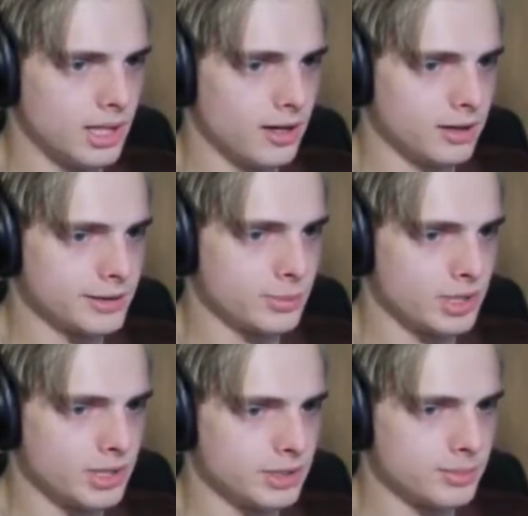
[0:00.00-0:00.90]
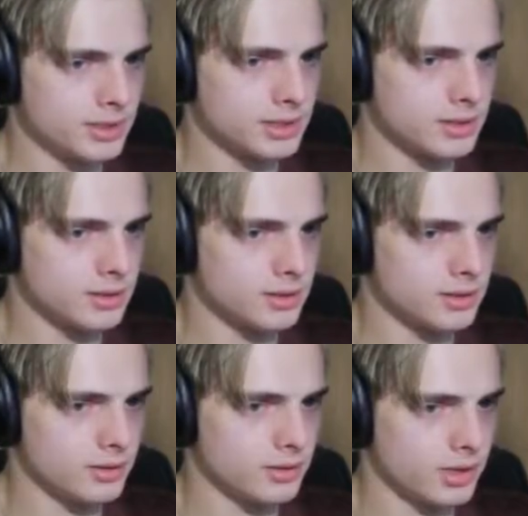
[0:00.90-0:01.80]
Nah, that's a penis monster.
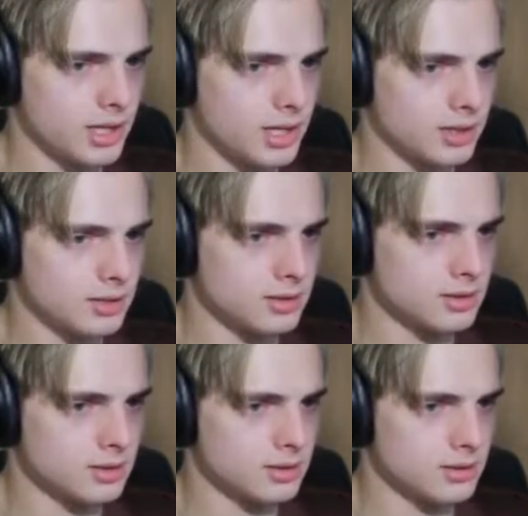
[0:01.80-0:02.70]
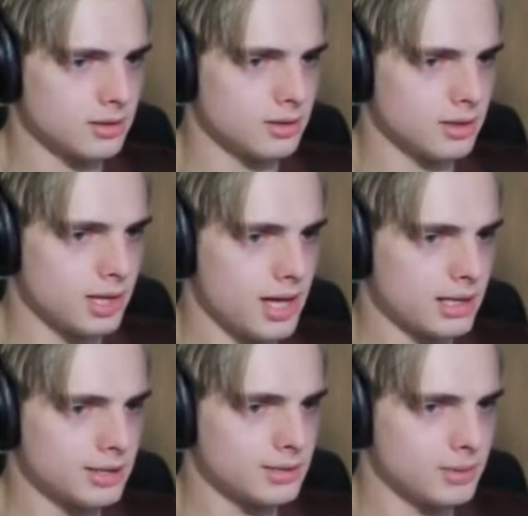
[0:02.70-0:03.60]
Or a cactus. A
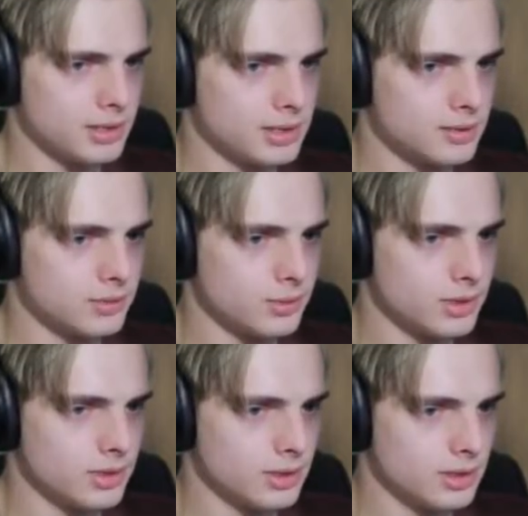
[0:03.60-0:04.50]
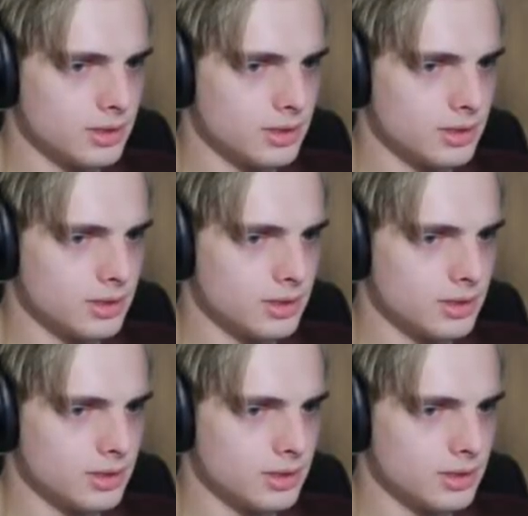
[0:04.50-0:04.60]
cactus penis, if you will.